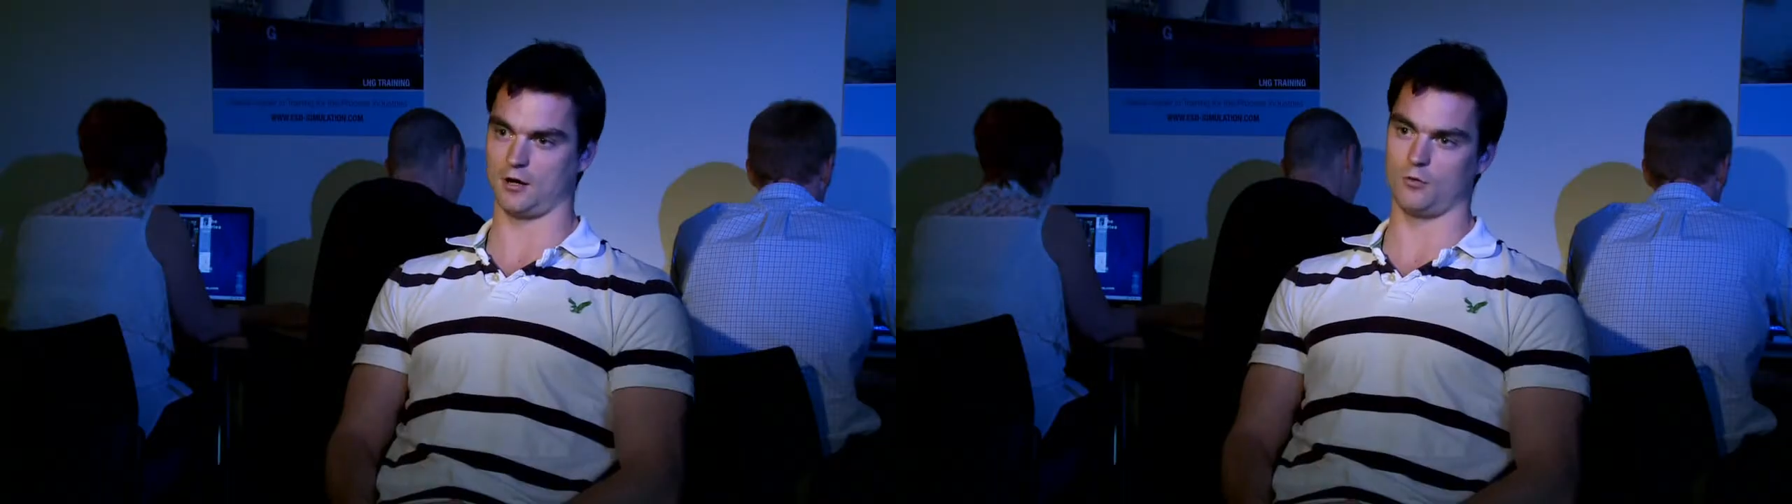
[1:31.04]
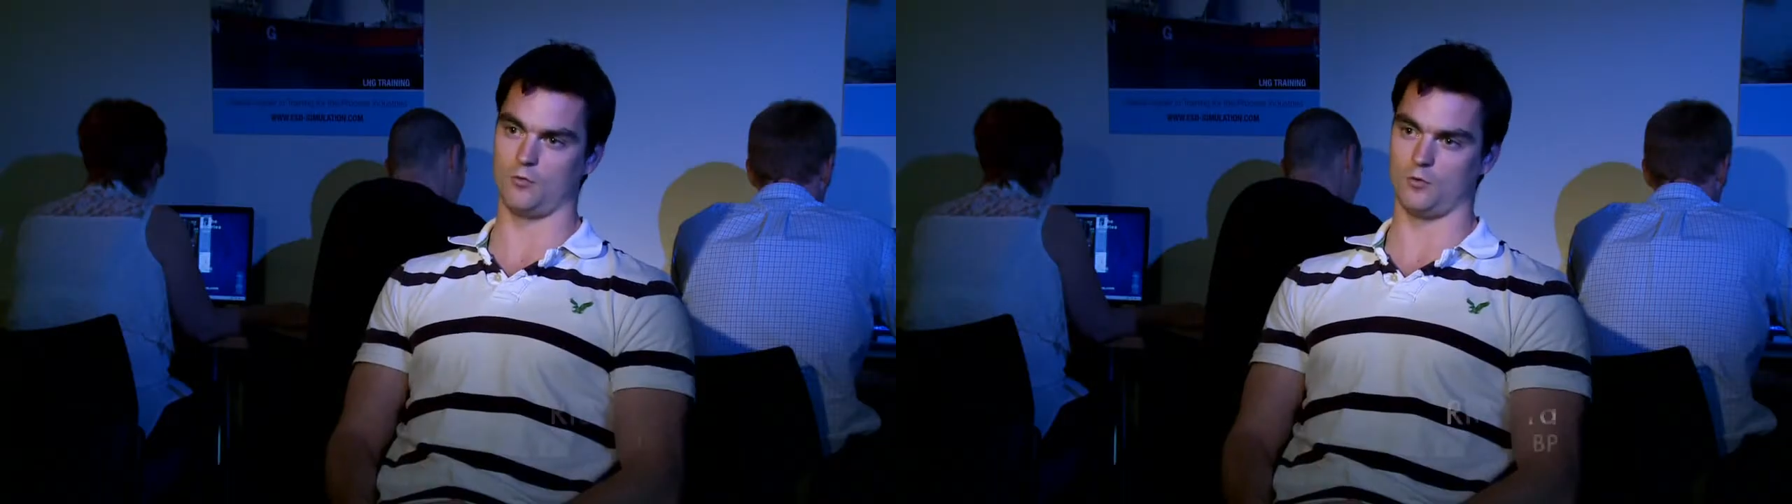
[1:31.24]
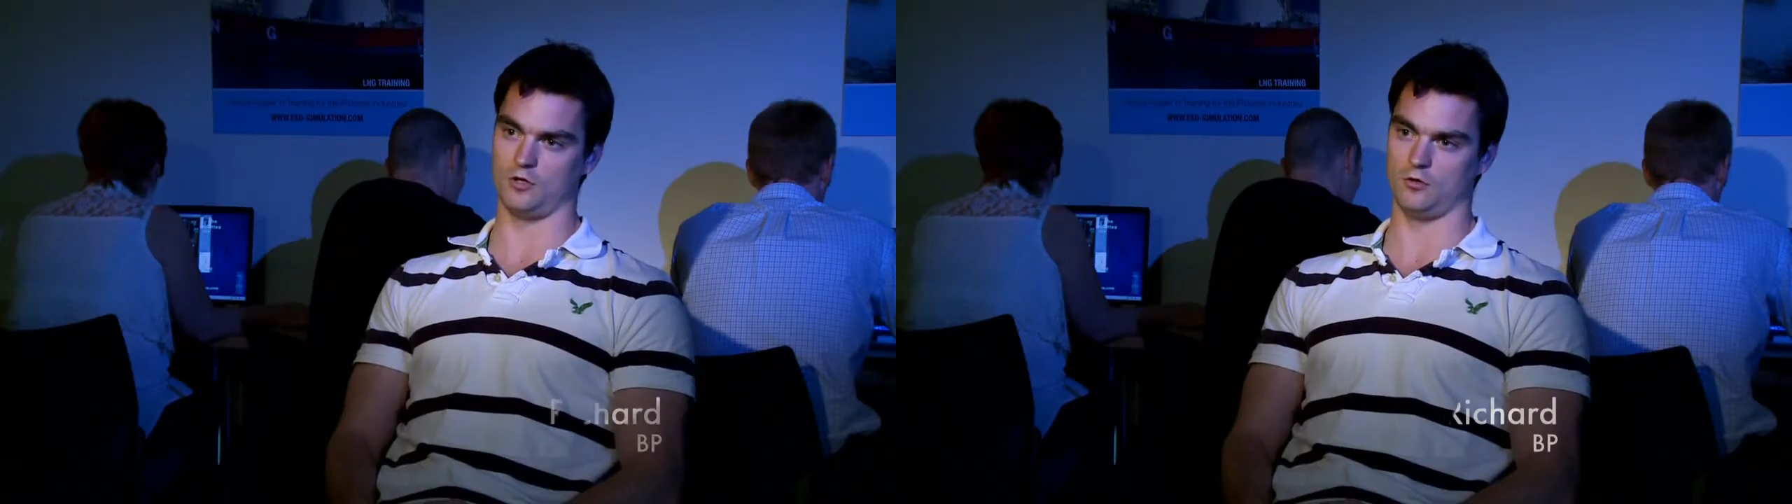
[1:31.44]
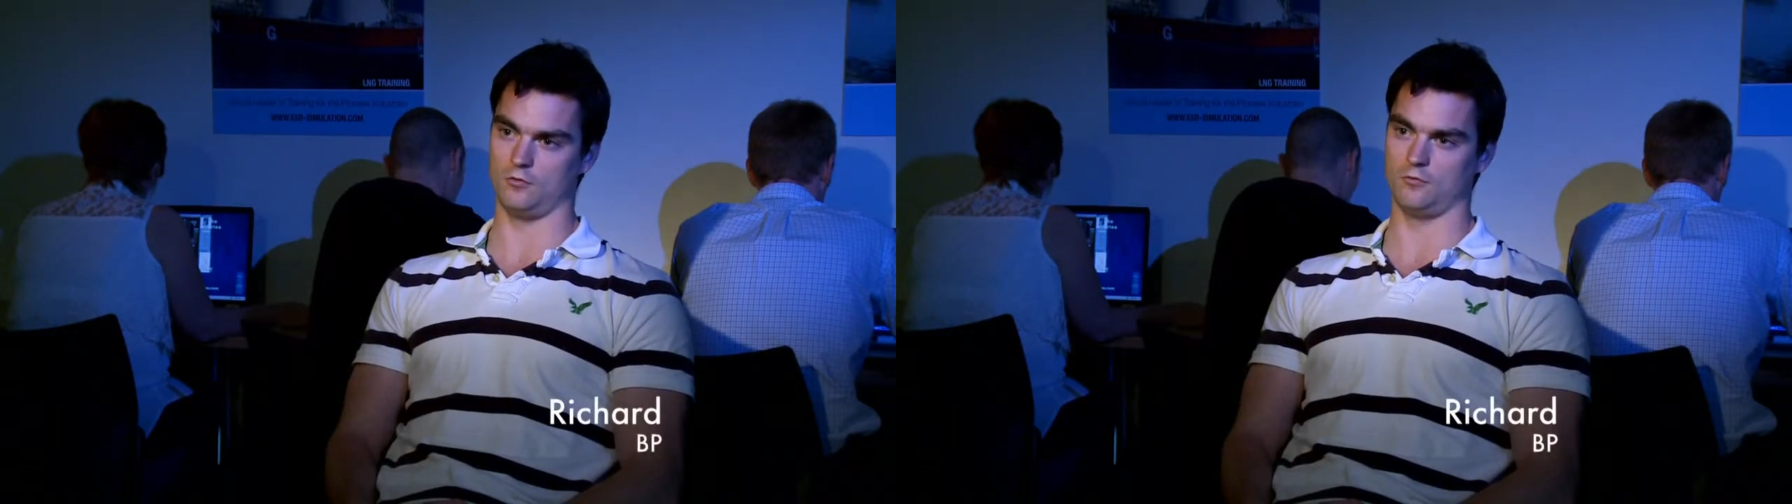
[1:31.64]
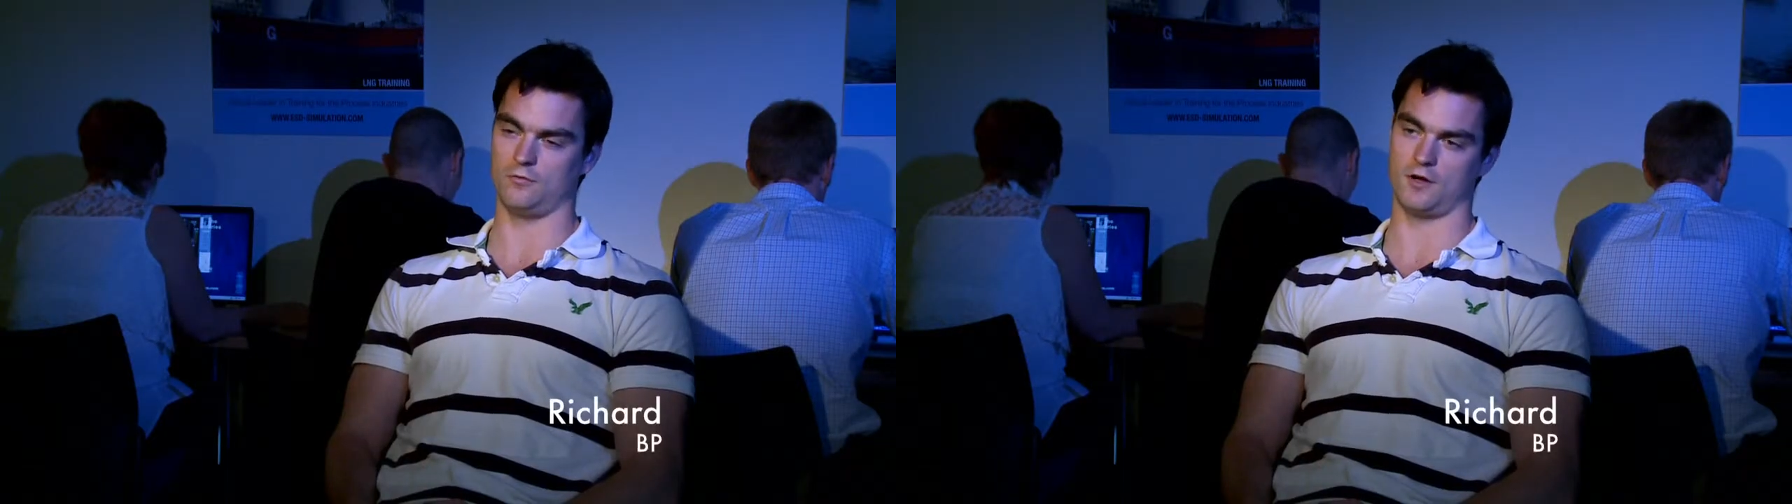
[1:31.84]
how when
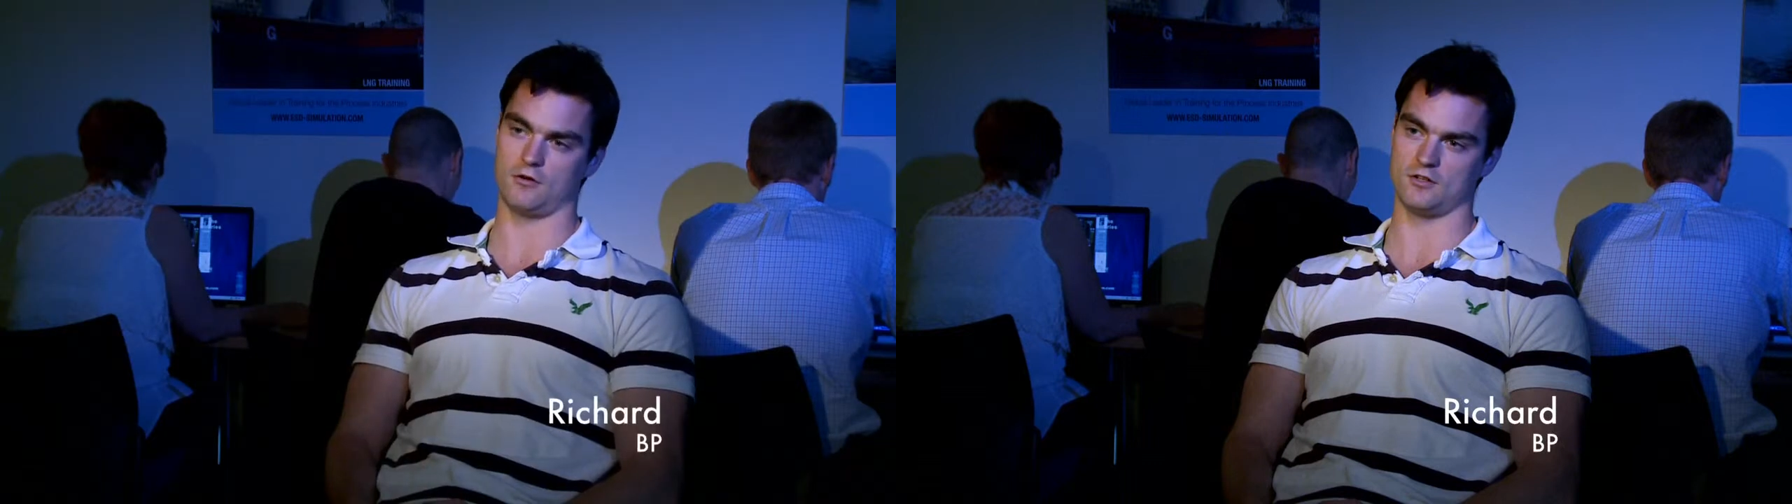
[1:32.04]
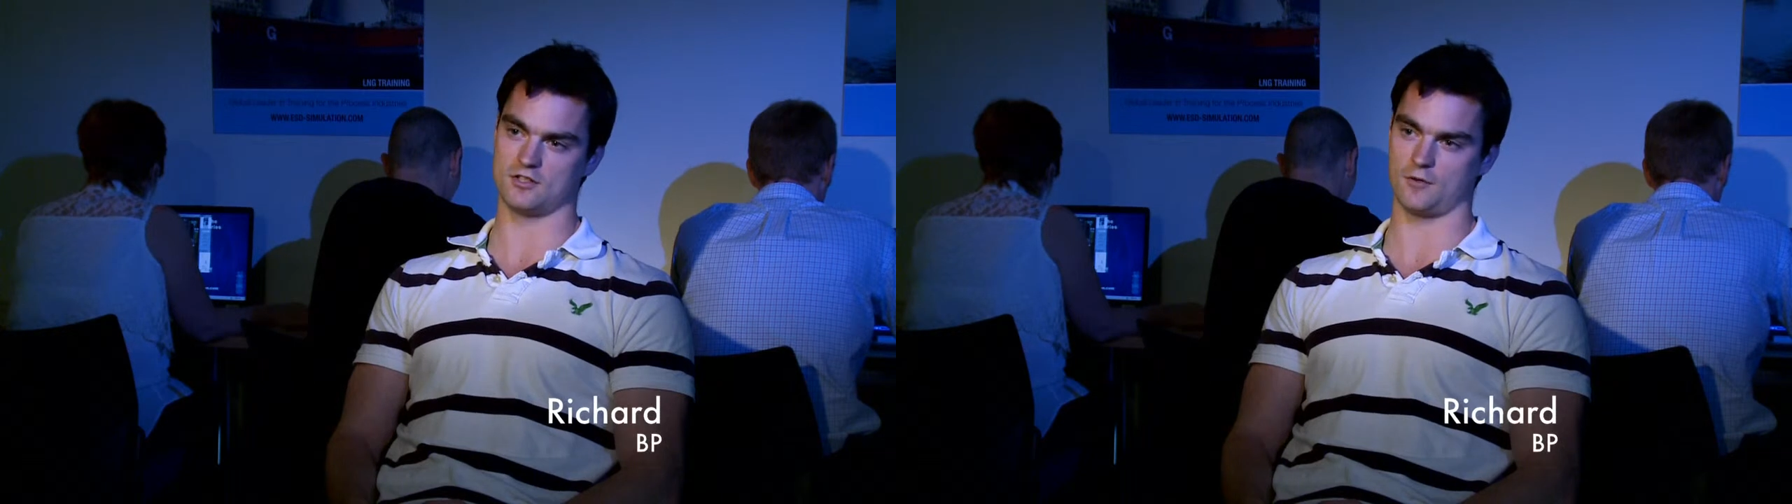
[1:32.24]
you vary